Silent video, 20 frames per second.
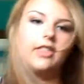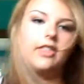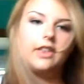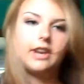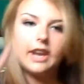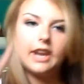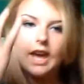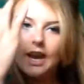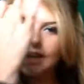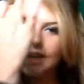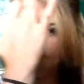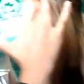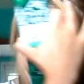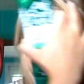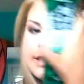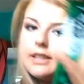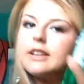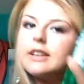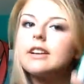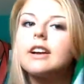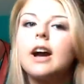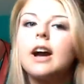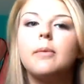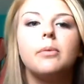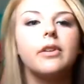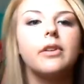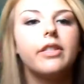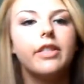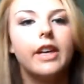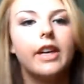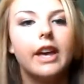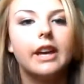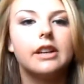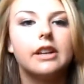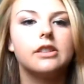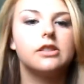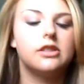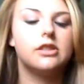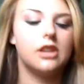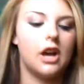The next couple
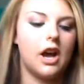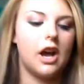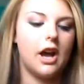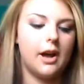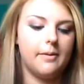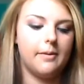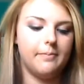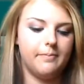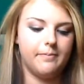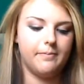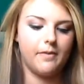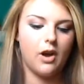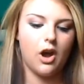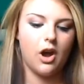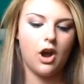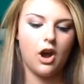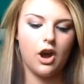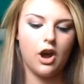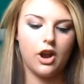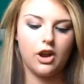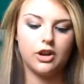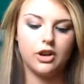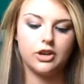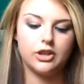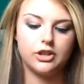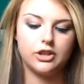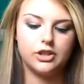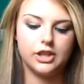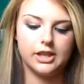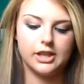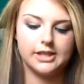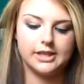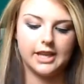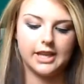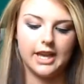things are just